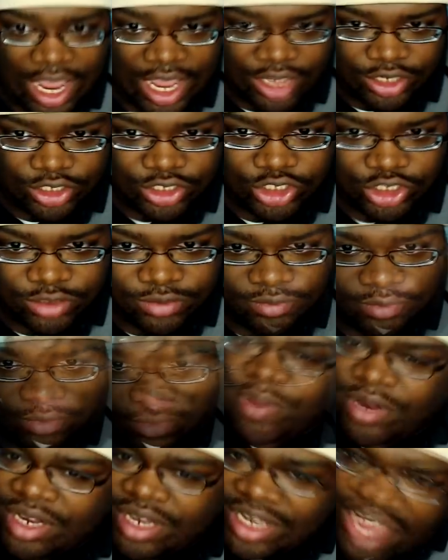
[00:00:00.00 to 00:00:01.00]
age.
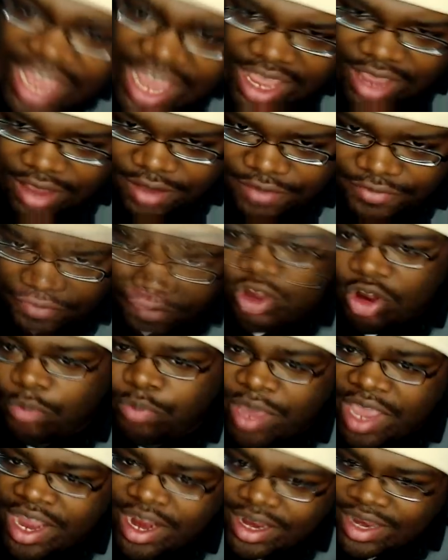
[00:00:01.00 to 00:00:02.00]
I believe that they're
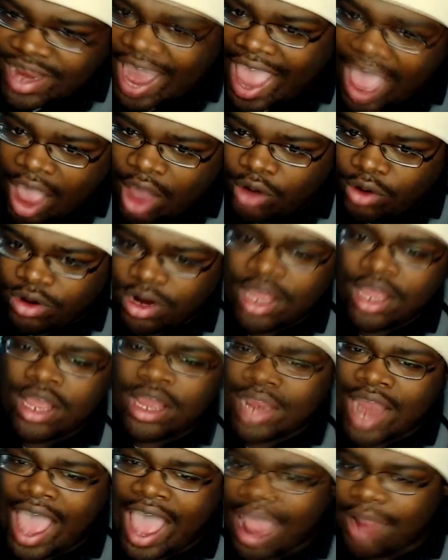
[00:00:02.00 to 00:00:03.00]
pinned down
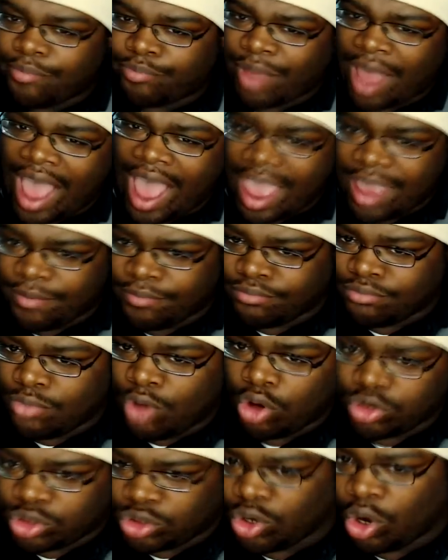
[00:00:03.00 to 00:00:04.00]
not by
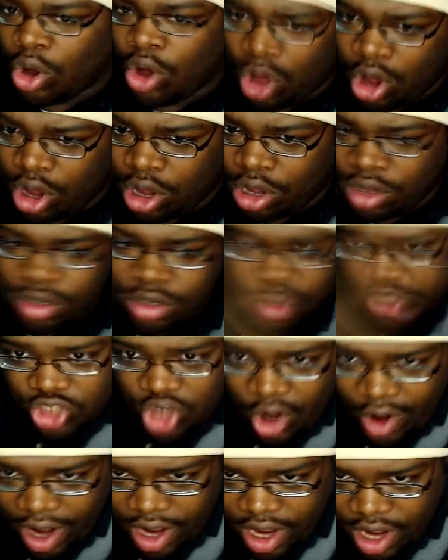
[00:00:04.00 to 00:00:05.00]
Montdor. This
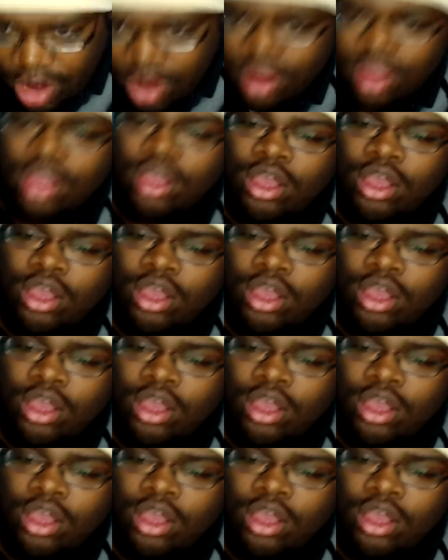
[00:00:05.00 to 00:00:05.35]
girl right here?